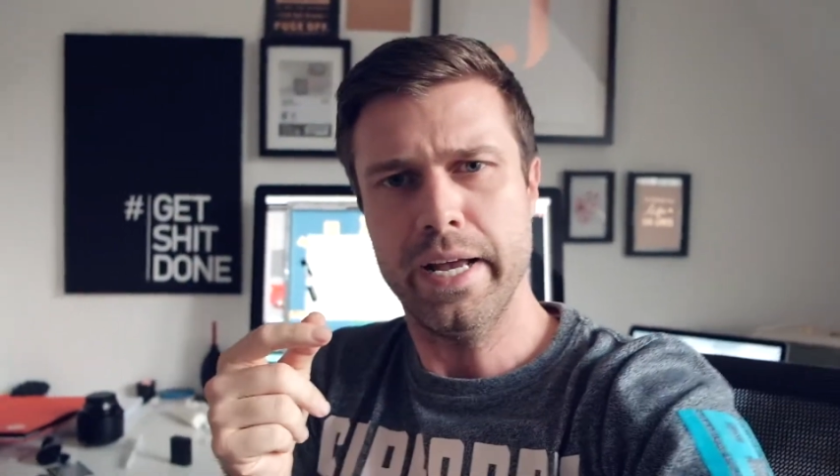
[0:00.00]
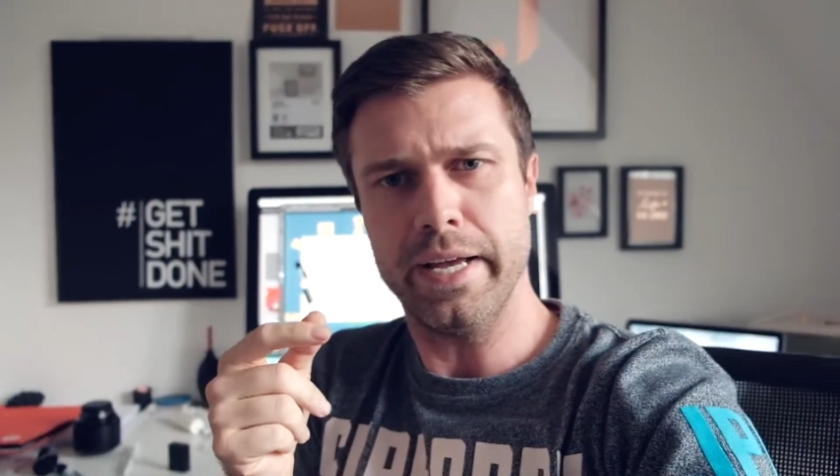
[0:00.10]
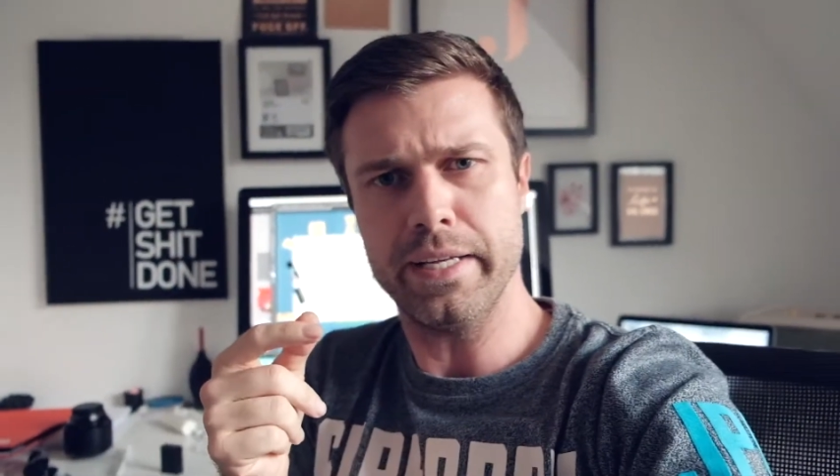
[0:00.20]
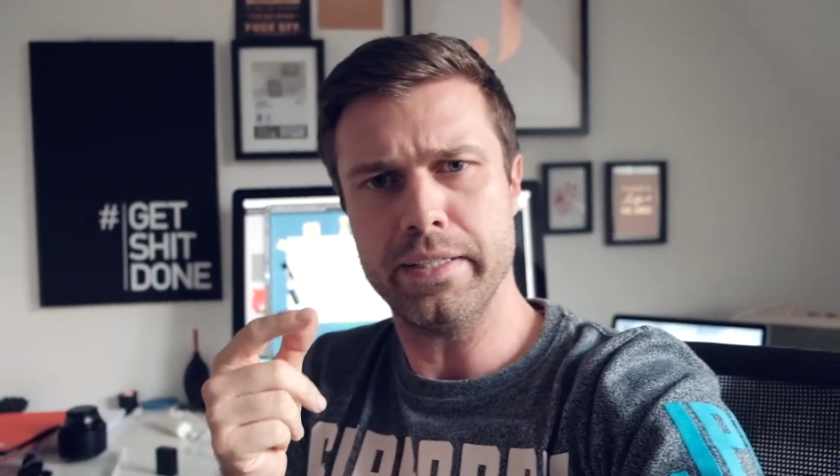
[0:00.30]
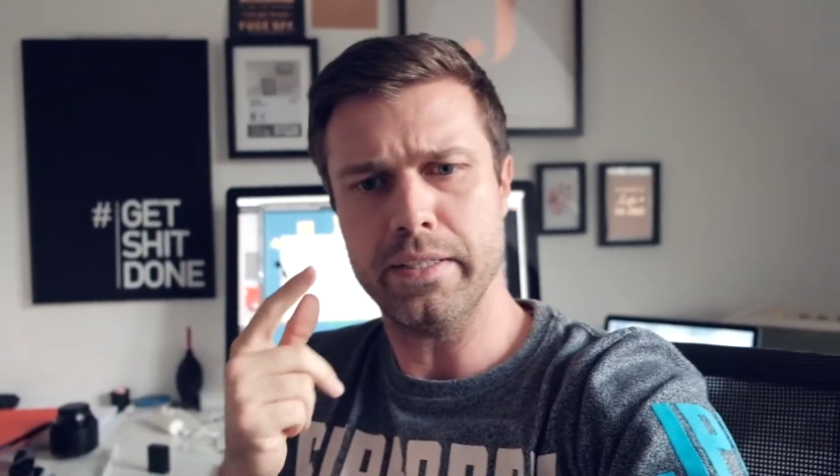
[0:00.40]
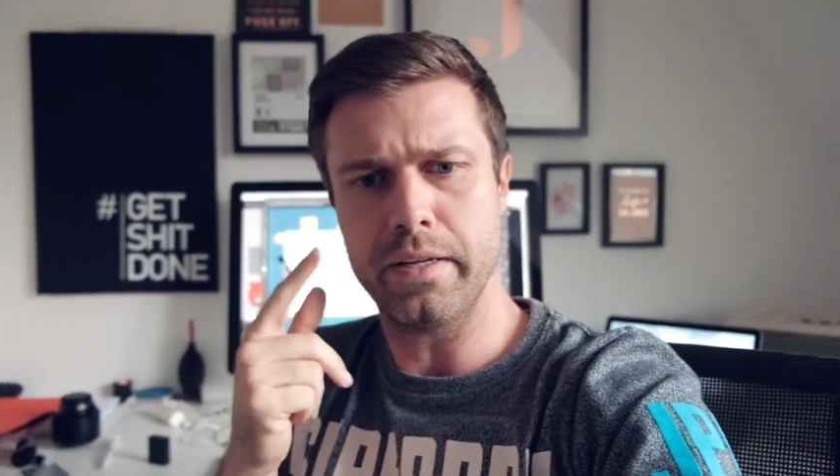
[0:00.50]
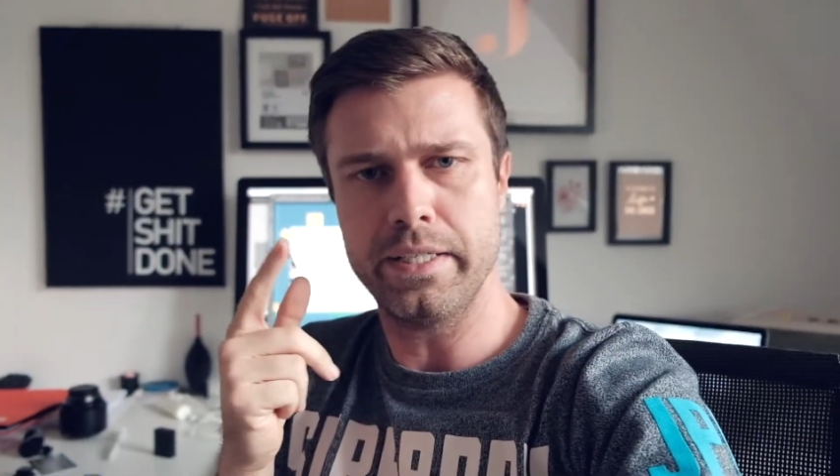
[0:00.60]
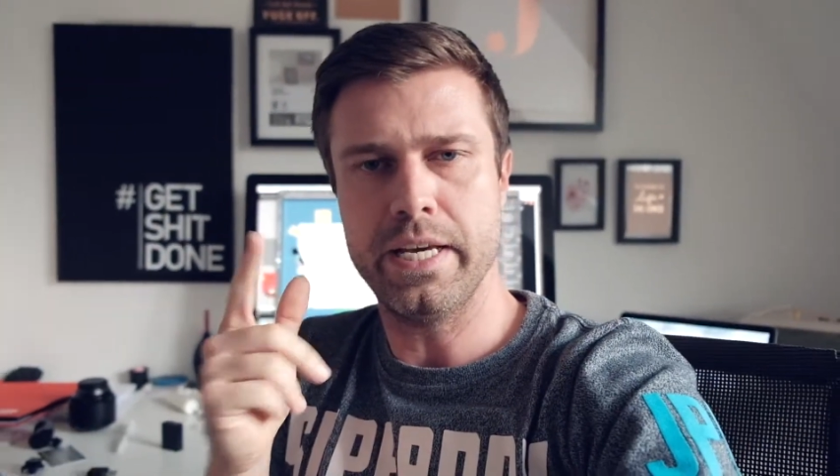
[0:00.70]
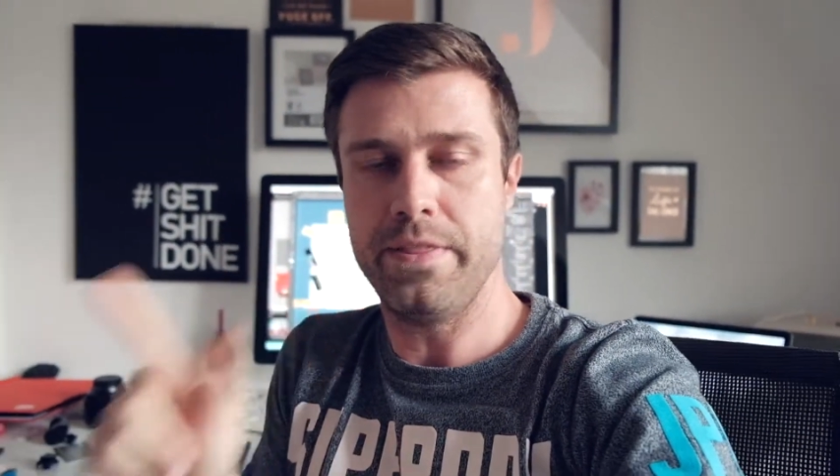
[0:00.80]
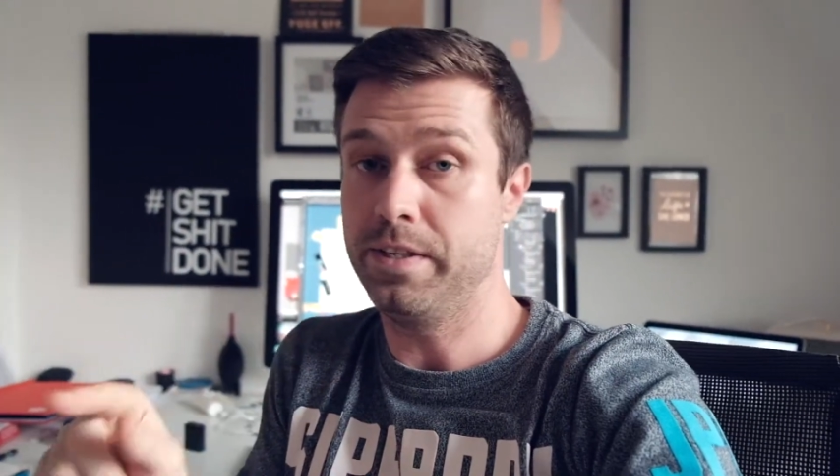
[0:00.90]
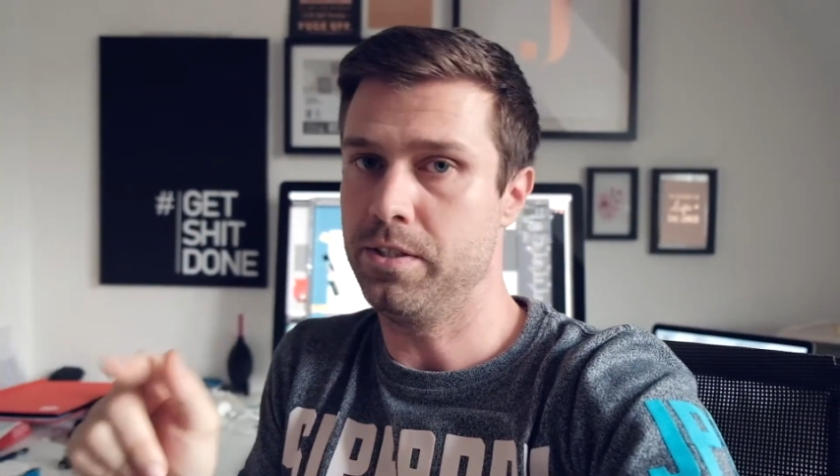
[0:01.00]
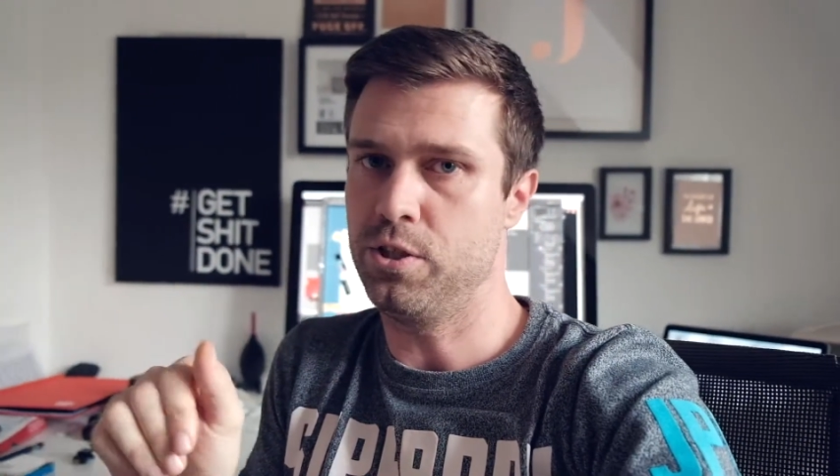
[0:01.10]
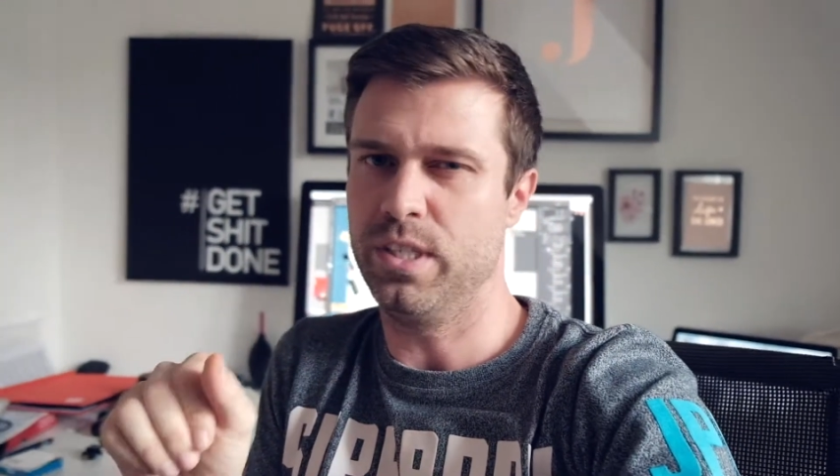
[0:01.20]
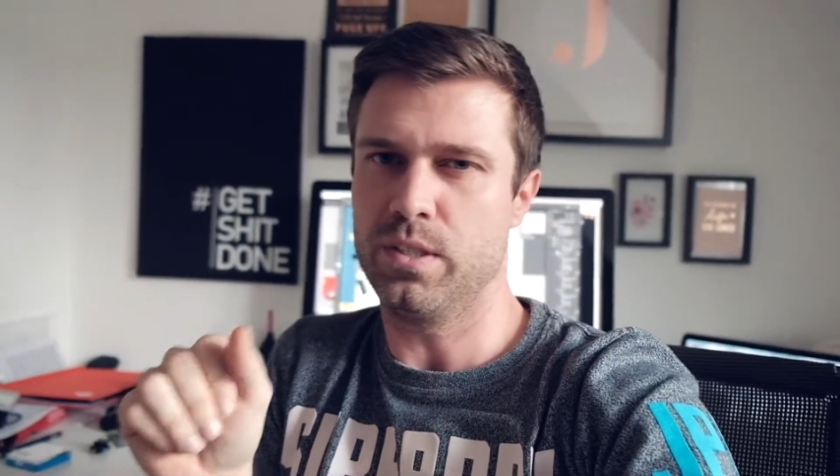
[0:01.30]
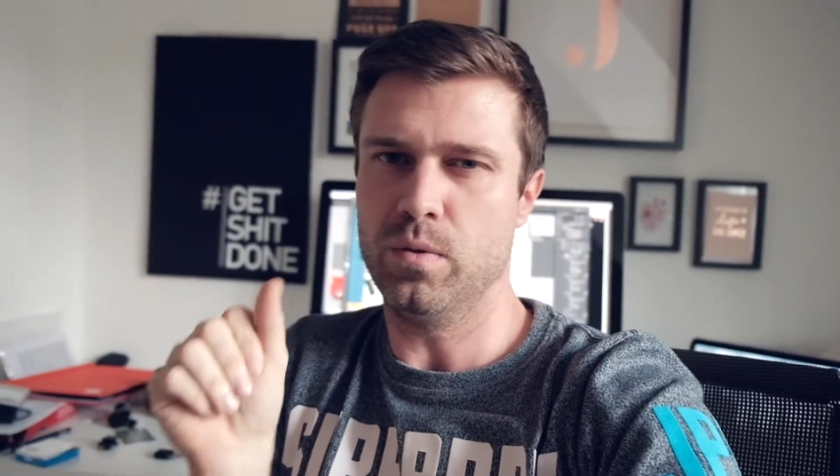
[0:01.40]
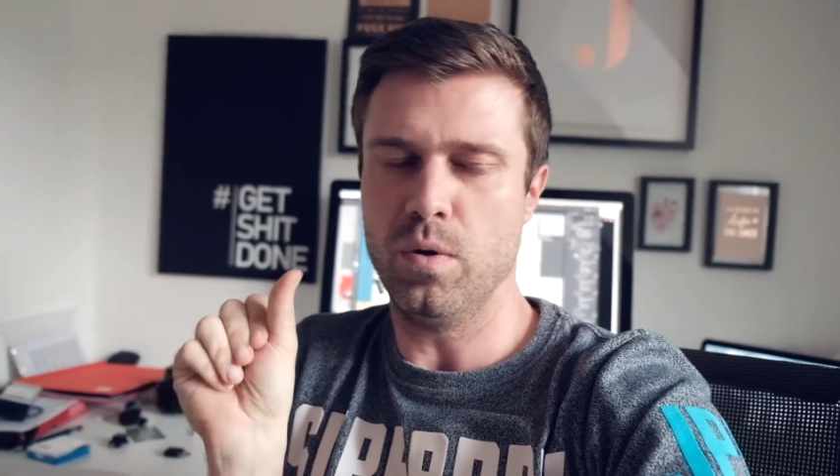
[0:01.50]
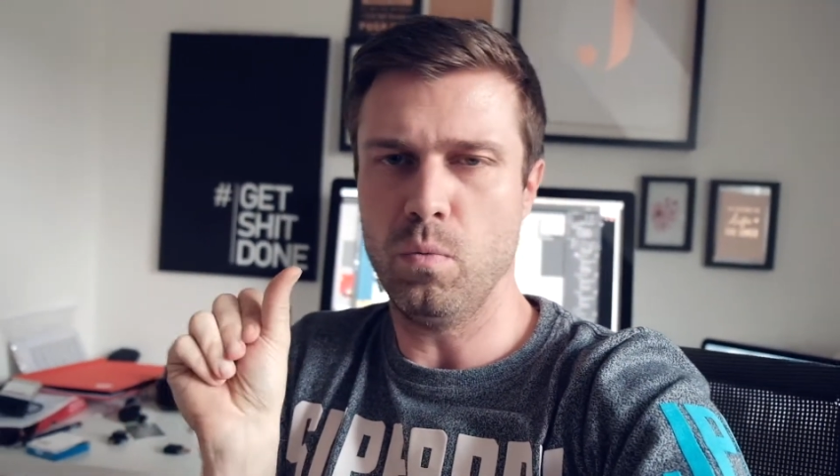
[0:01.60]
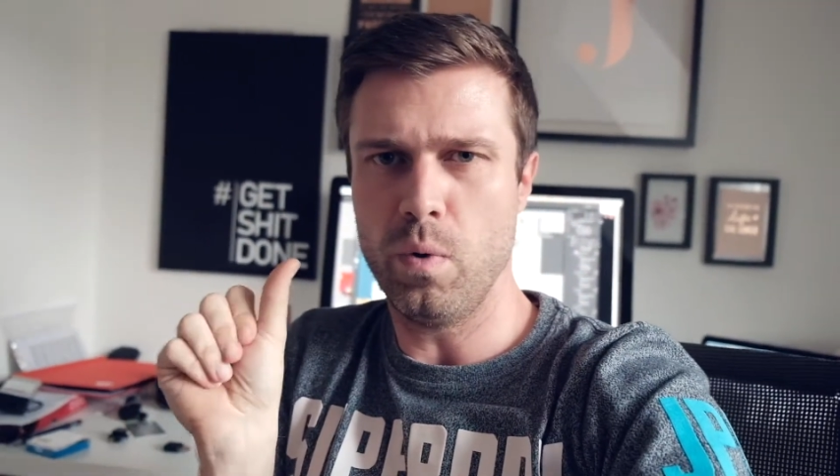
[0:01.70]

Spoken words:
And this is just